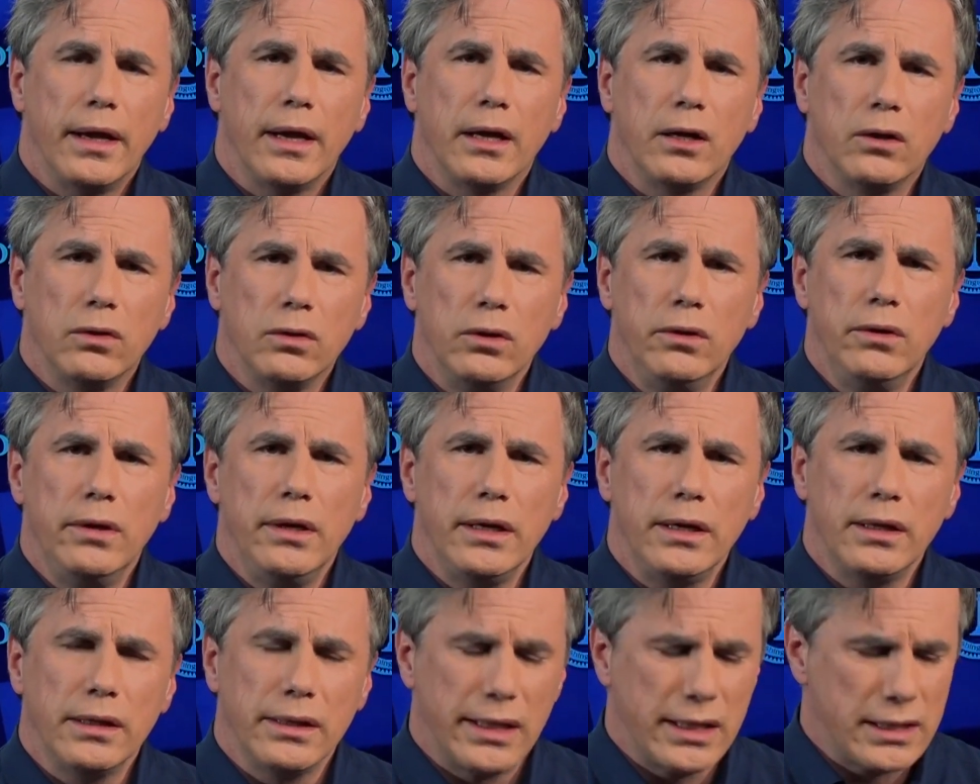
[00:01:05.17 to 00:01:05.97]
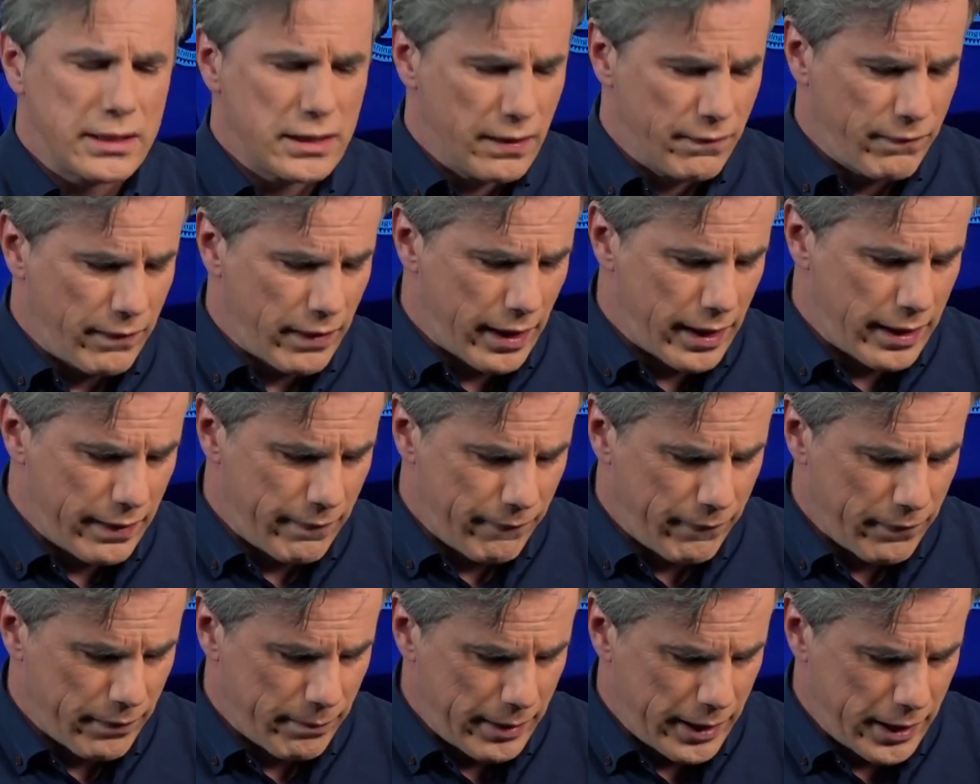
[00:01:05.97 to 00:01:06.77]
including classified
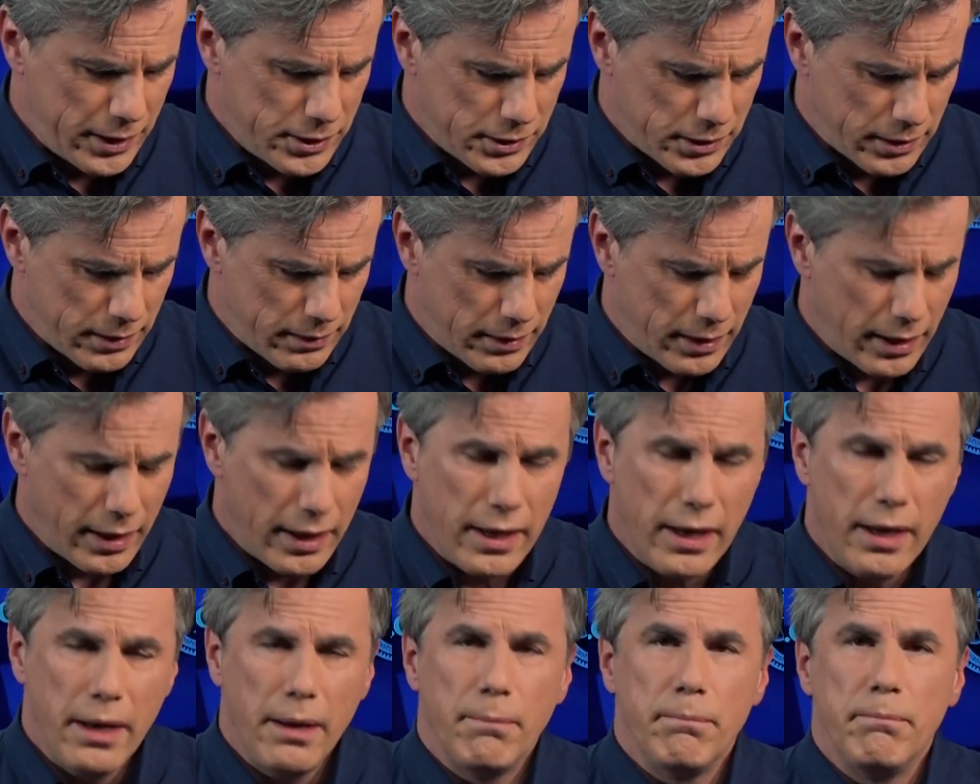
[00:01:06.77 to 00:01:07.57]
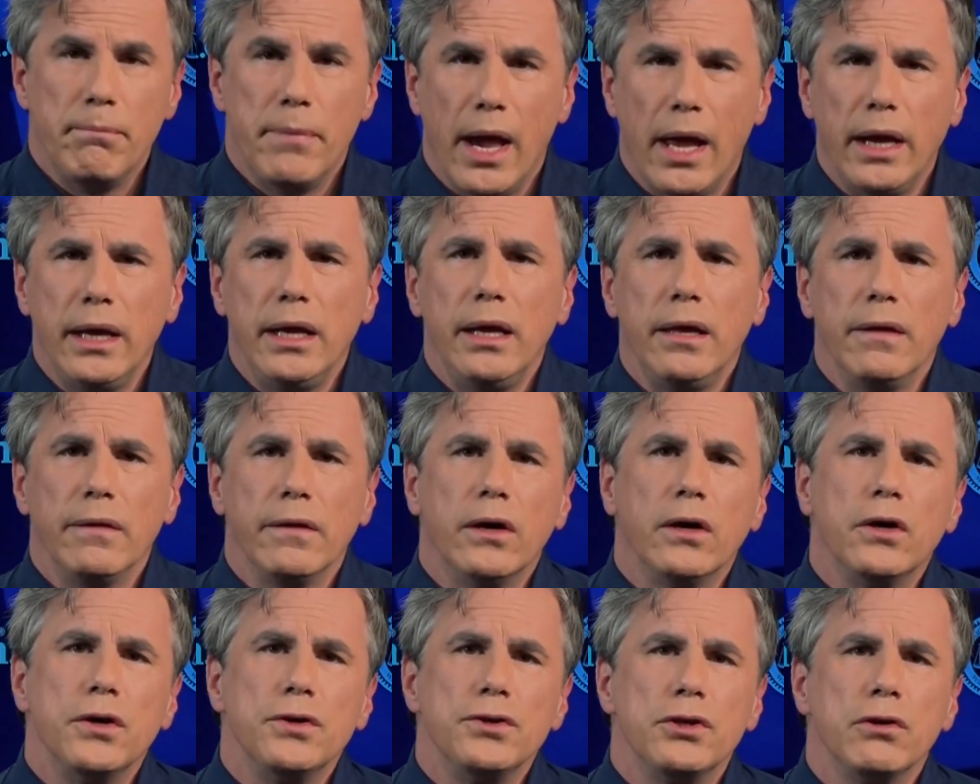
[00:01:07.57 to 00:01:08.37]
information. Many of
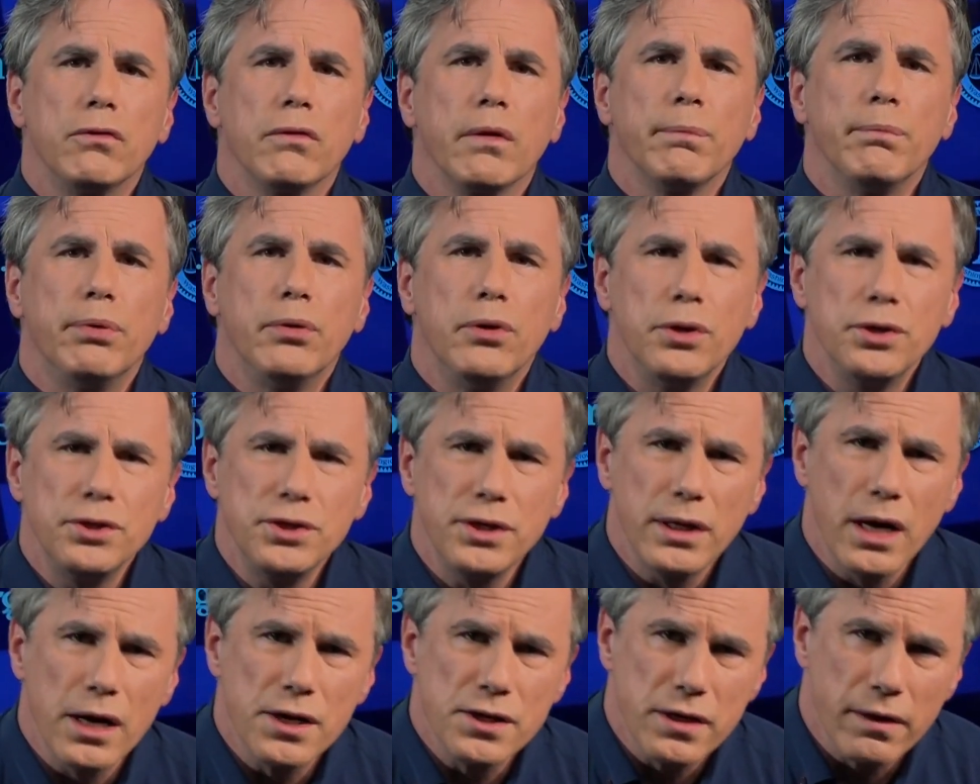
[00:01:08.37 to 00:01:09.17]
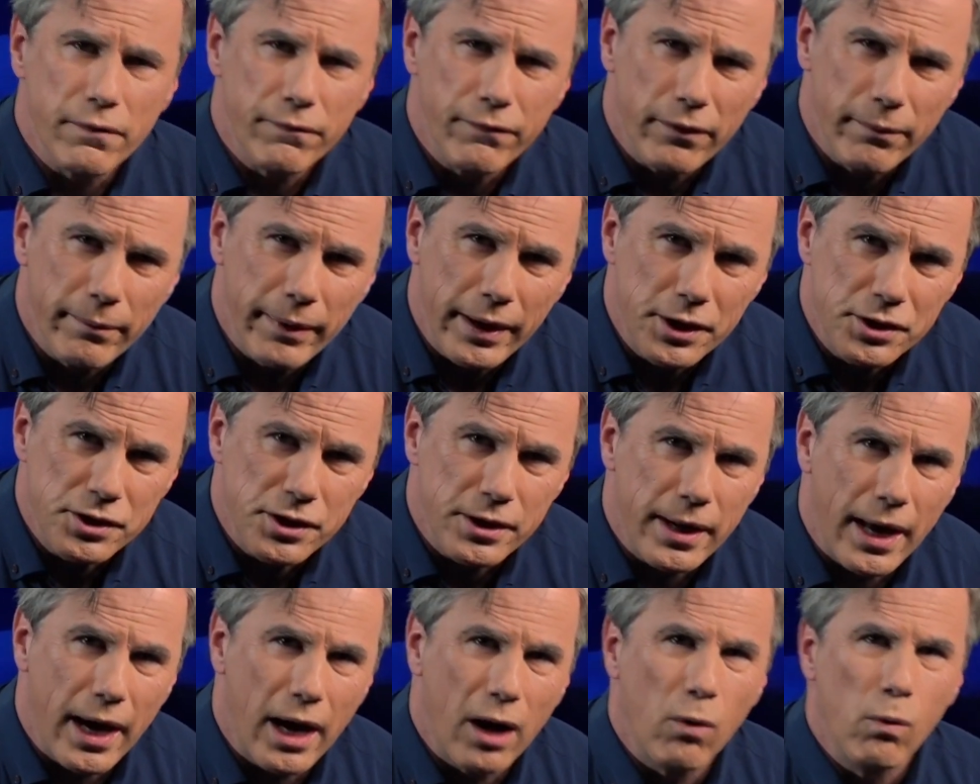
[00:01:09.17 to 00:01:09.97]
those who were pushing this
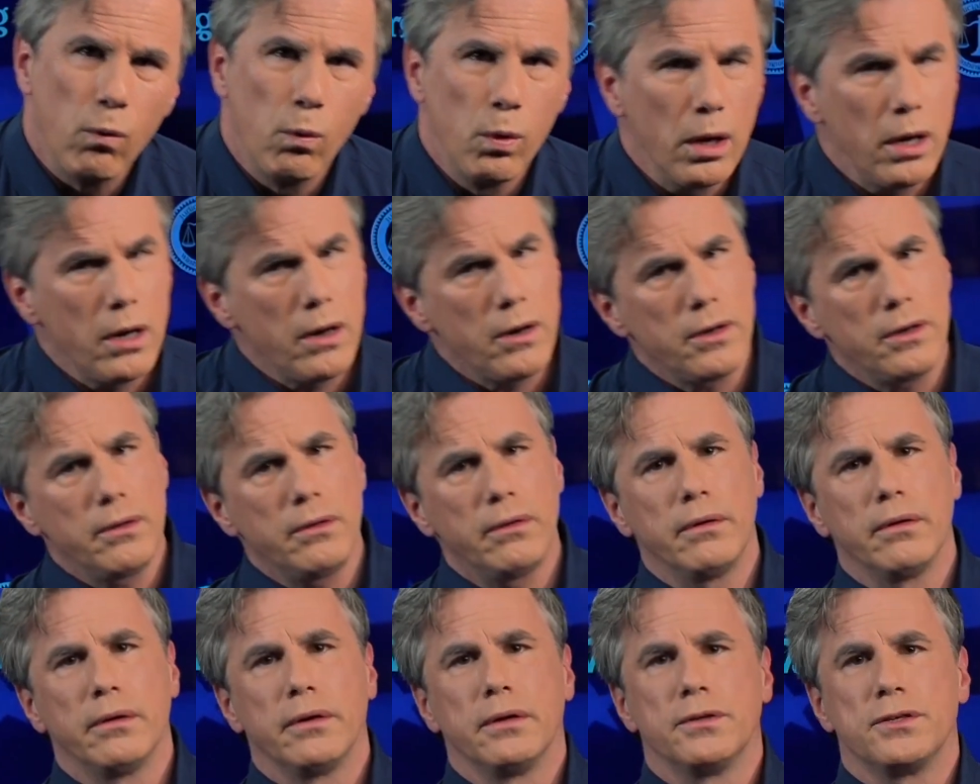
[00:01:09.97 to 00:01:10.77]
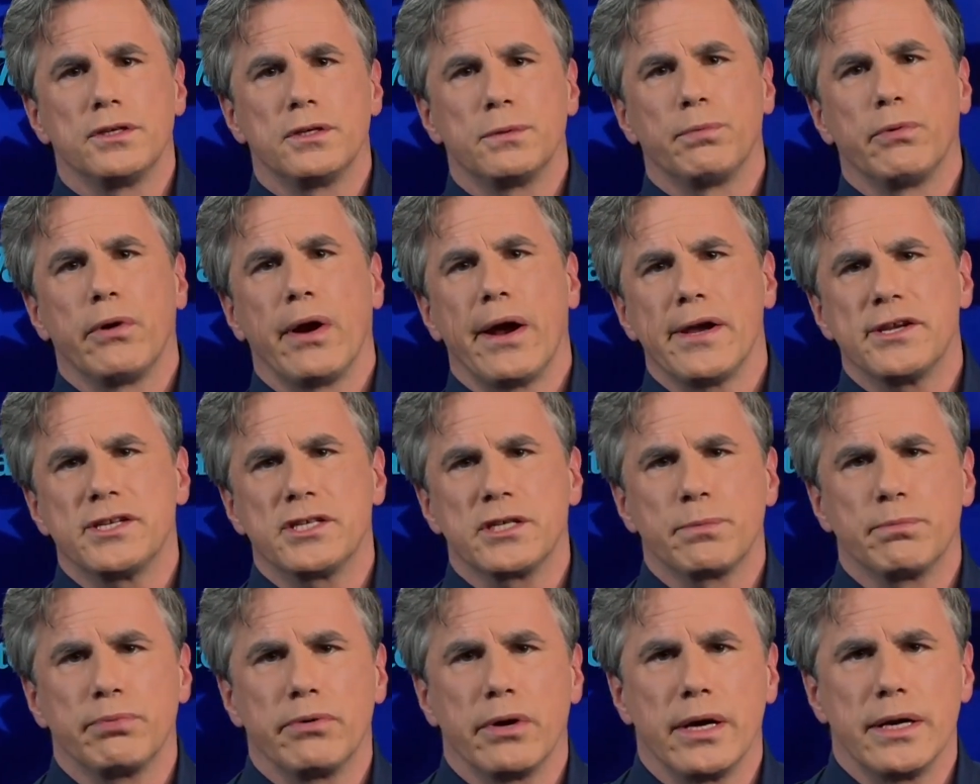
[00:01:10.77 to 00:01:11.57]
information out were,
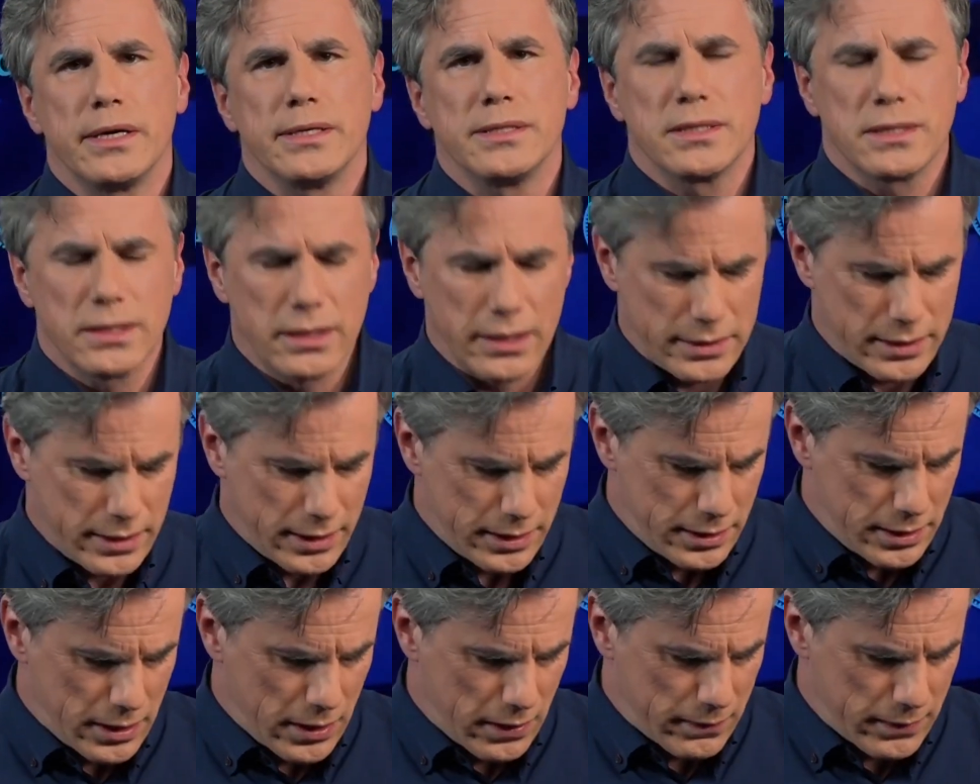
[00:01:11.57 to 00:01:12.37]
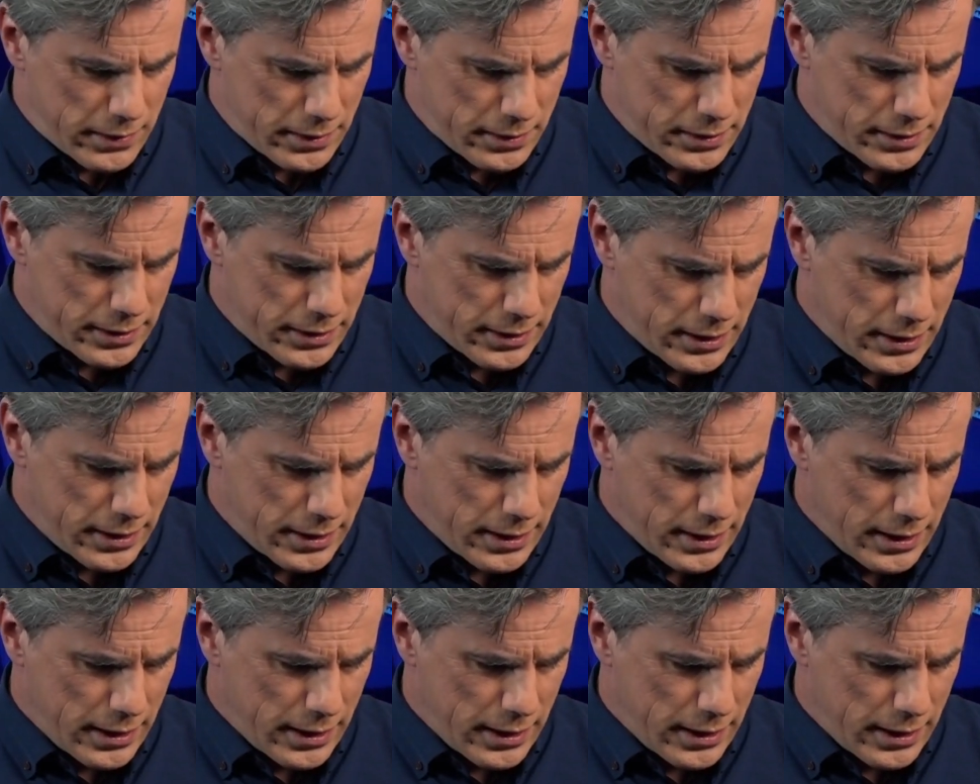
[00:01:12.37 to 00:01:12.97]
surprise, surprise, Clinton donors.